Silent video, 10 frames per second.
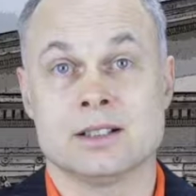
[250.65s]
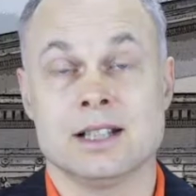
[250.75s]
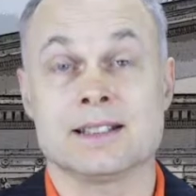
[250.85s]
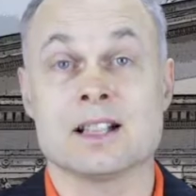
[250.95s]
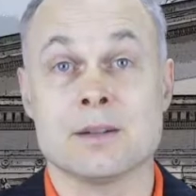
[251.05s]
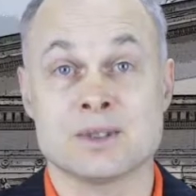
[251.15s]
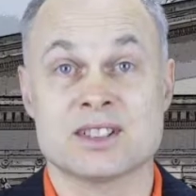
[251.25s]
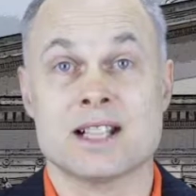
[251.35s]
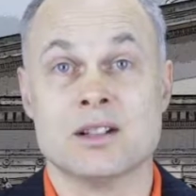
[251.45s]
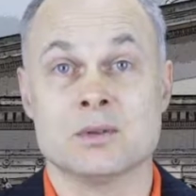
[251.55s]
It comes
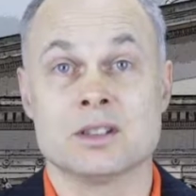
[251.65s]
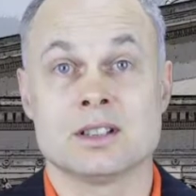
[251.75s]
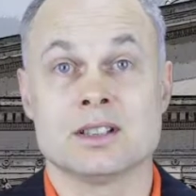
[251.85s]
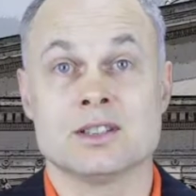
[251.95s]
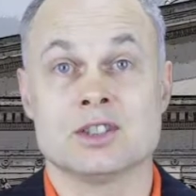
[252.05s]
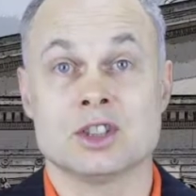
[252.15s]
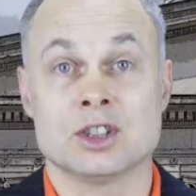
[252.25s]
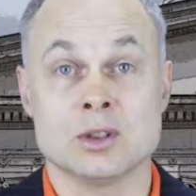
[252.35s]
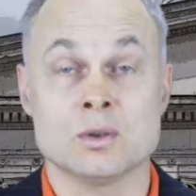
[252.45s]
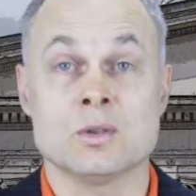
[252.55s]
down to
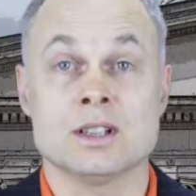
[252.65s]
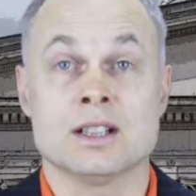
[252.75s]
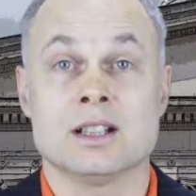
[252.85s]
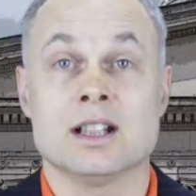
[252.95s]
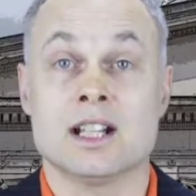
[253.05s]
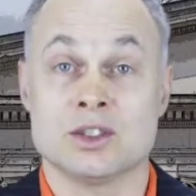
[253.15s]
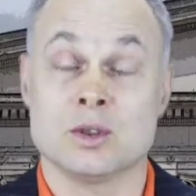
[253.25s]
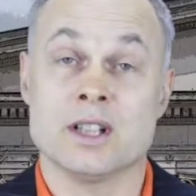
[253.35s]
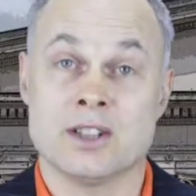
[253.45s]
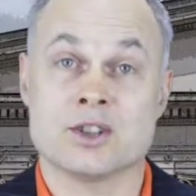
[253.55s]
you and
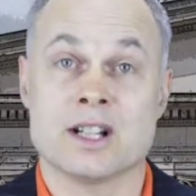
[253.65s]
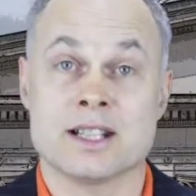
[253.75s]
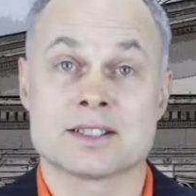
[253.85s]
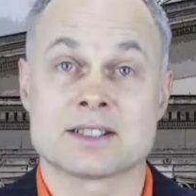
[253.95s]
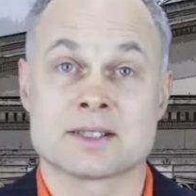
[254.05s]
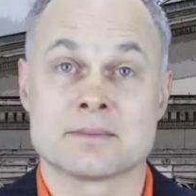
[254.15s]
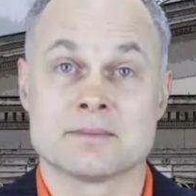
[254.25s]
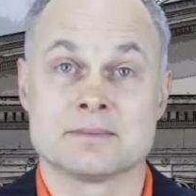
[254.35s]
your interests.